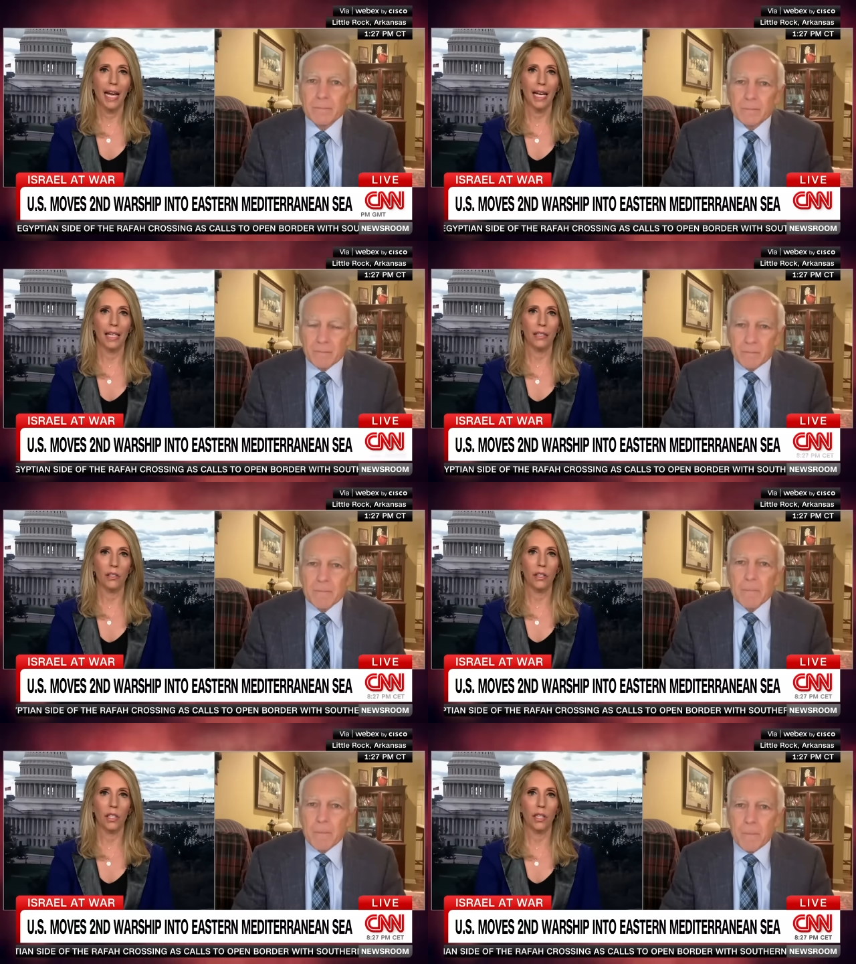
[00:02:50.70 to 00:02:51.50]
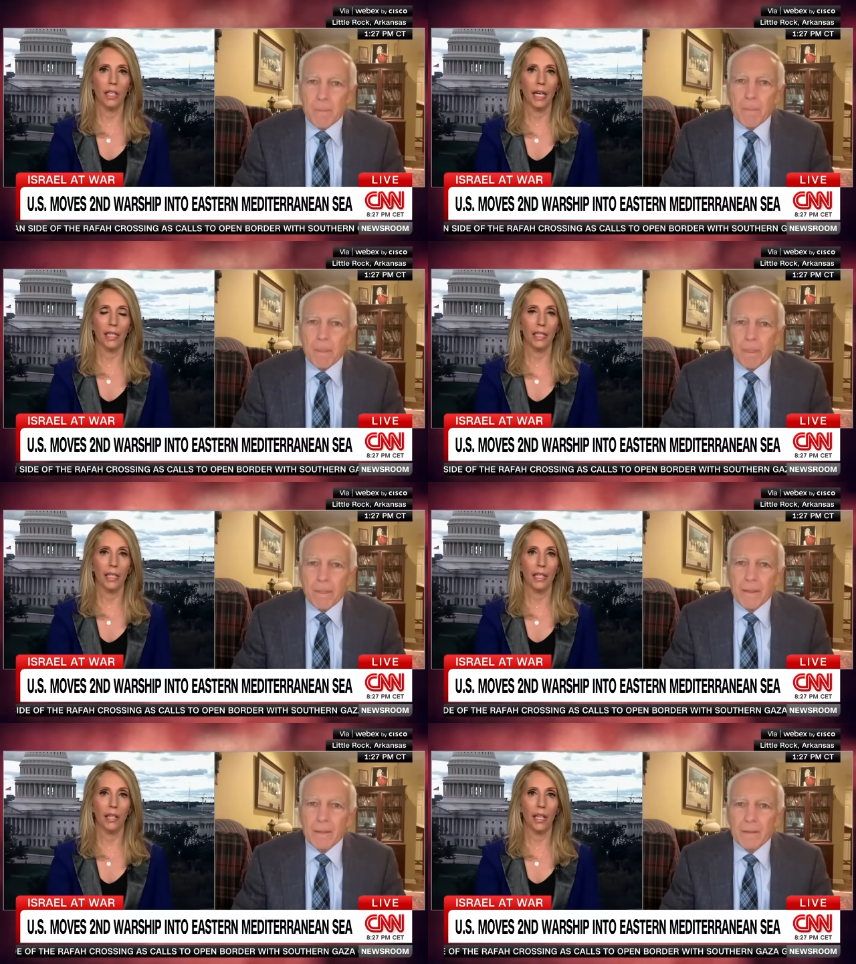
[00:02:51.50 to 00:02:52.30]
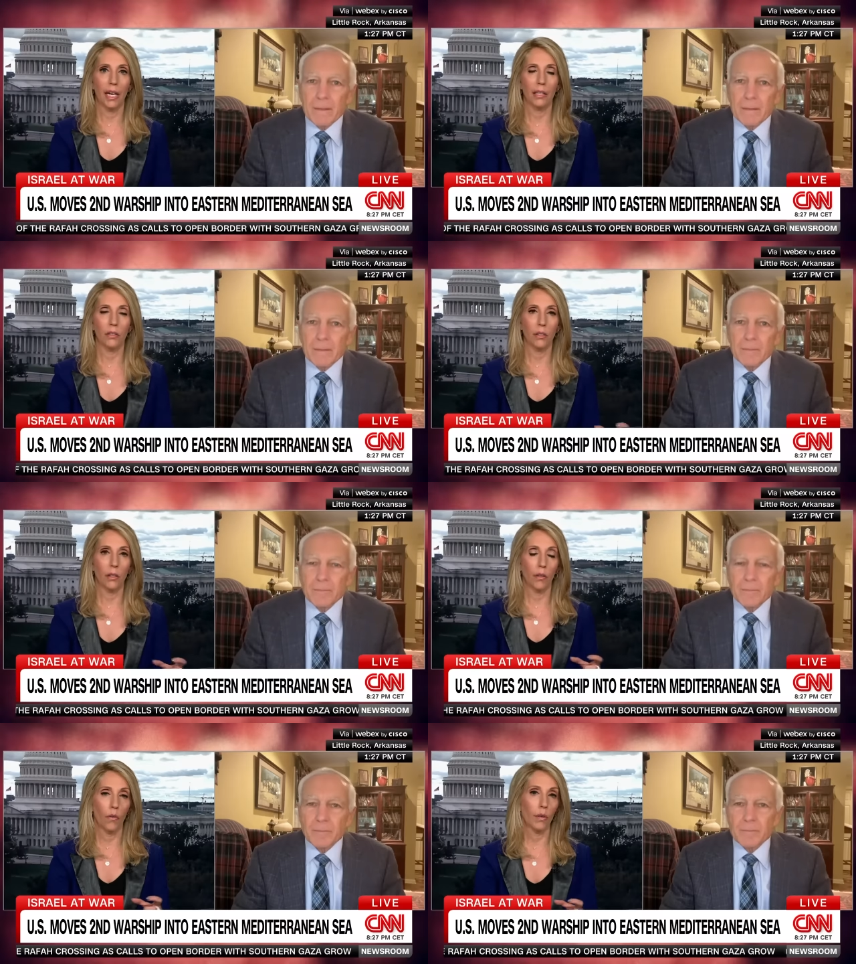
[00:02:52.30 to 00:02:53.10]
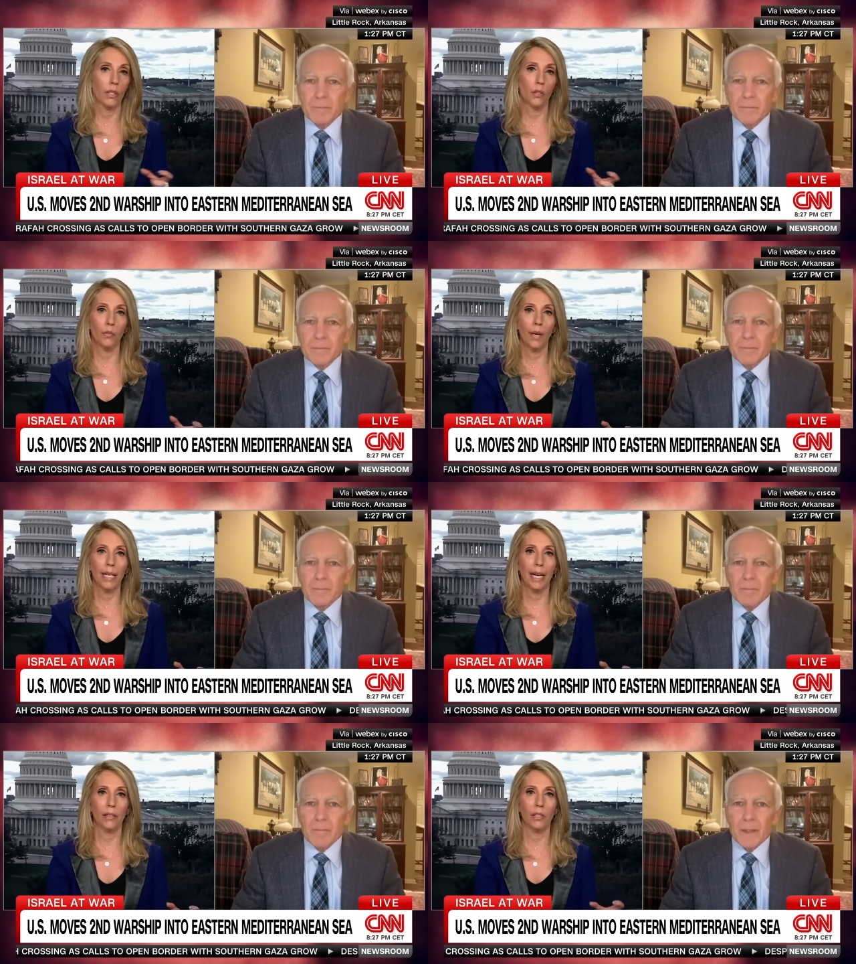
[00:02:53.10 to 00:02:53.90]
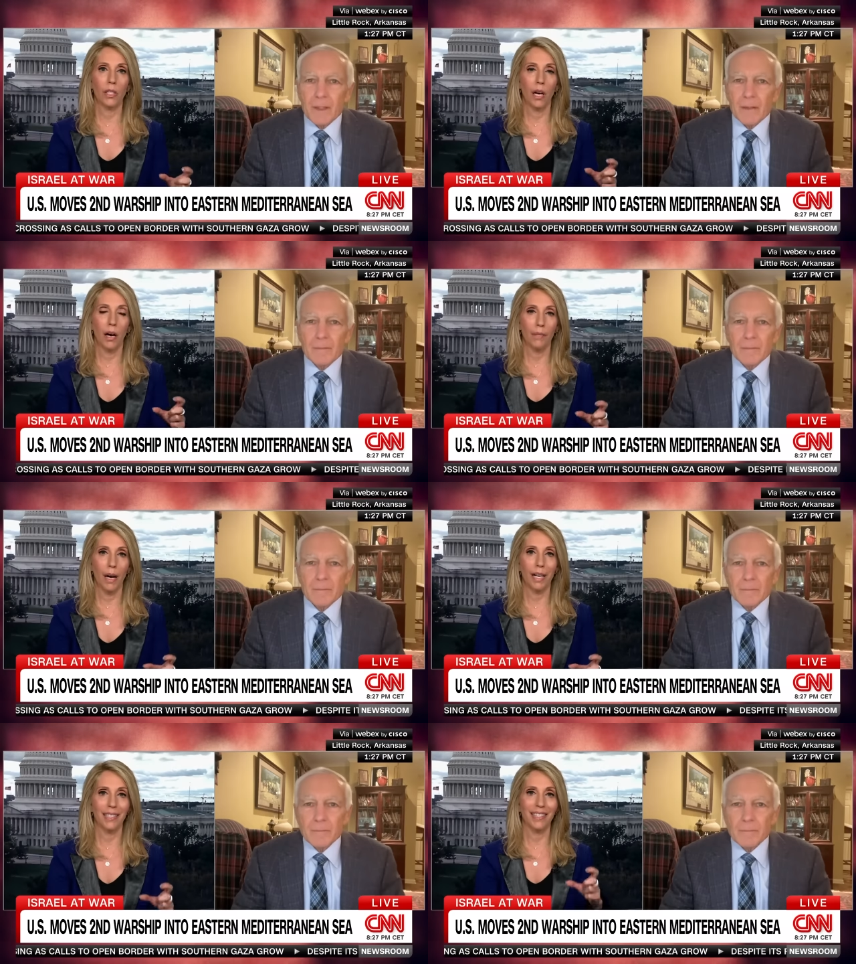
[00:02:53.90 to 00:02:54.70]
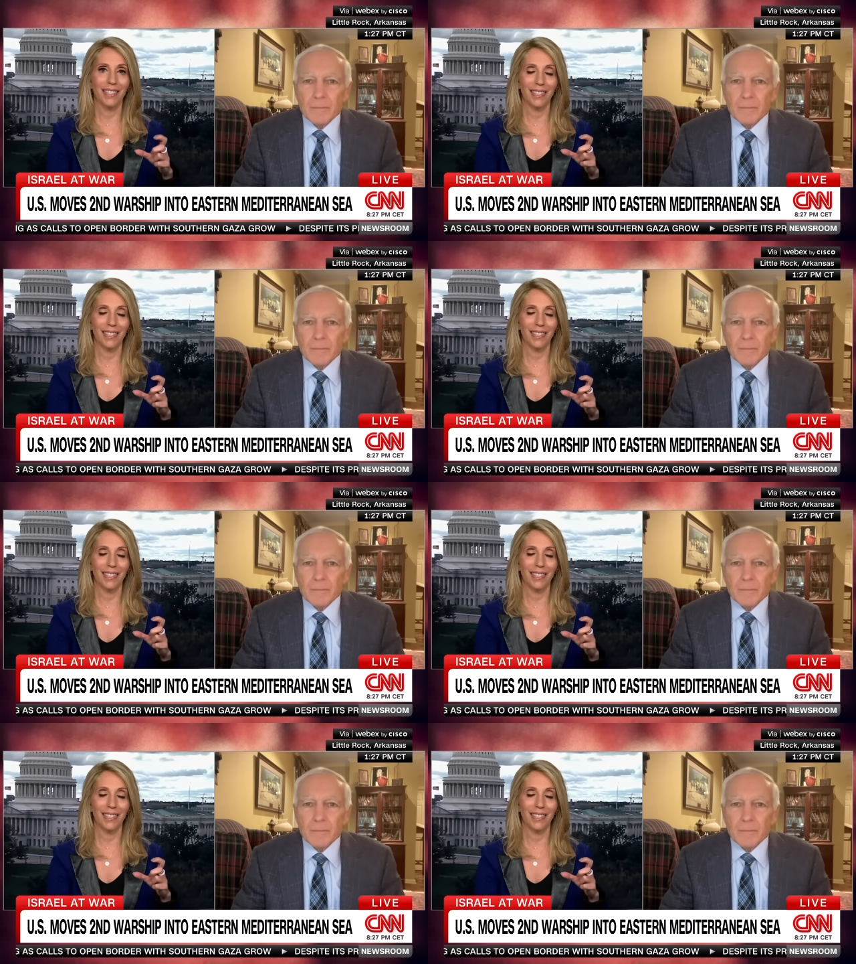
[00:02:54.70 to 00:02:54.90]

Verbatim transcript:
Speaker 1: and the idea that, according to the White House, Hamas,